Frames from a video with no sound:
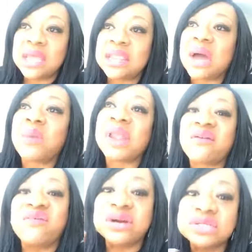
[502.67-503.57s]
Now, when I
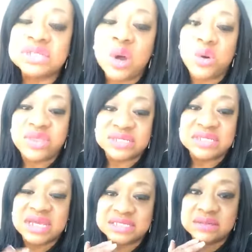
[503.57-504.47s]
first told this
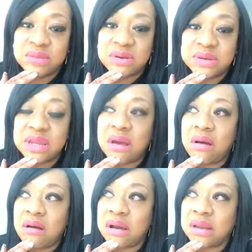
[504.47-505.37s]
testimony
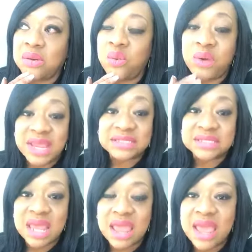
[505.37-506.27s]
on
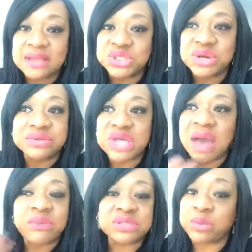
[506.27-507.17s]
Wednesday at church,
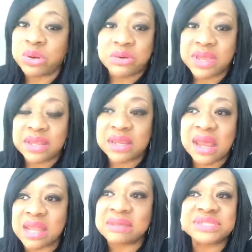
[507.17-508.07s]
I was broken, and
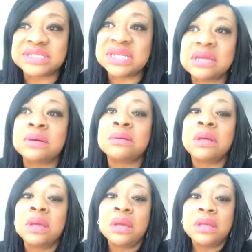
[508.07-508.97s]
I'm still...
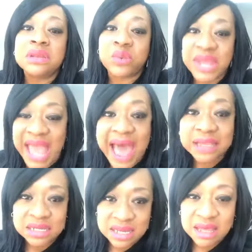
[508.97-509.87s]
the
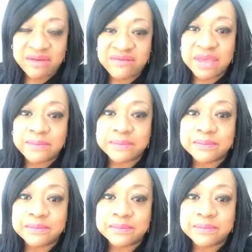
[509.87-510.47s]
reality of it,